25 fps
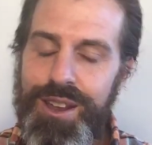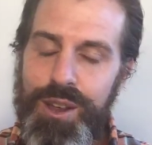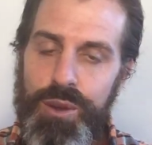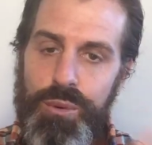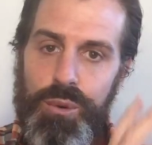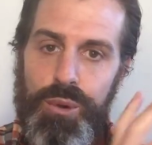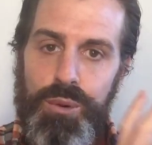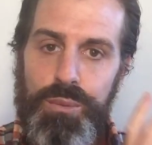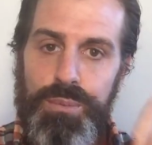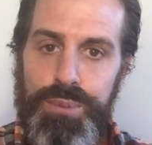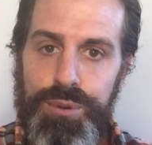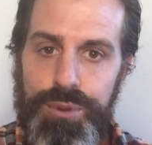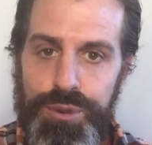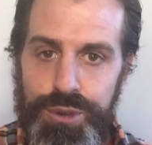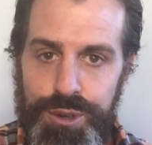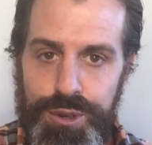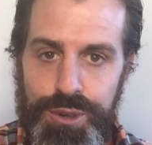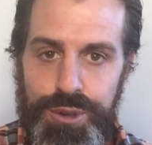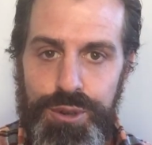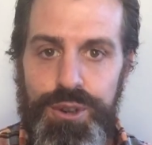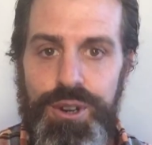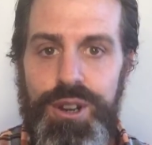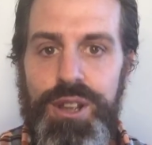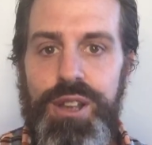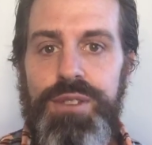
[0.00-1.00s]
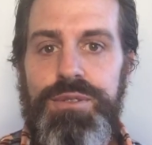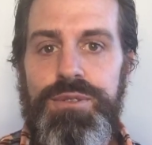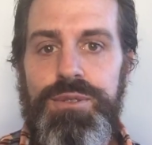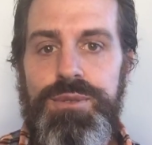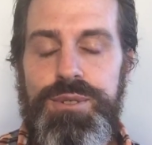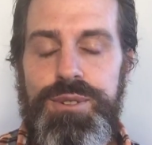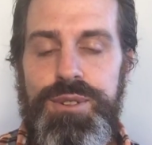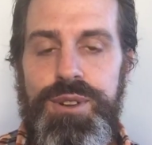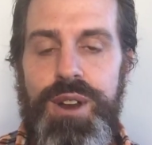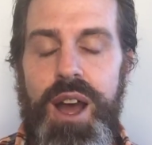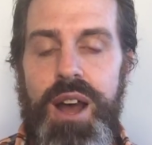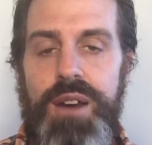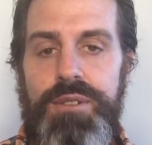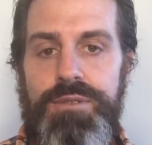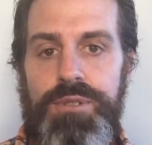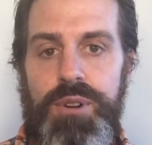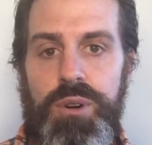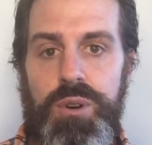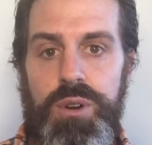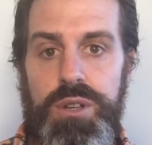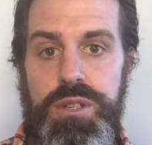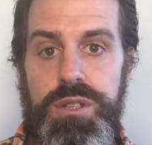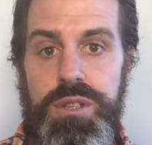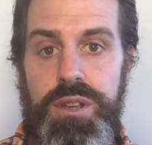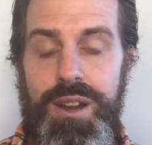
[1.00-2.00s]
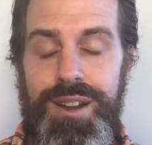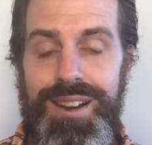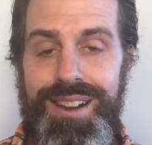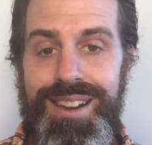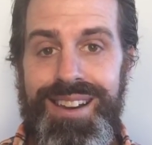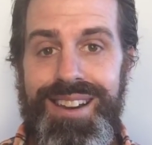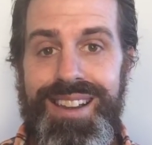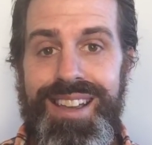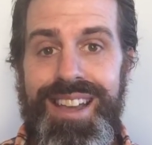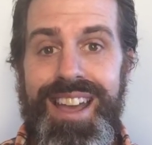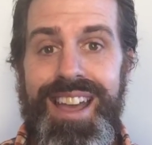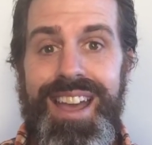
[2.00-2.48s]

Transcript: It will prune if you do not focus on it.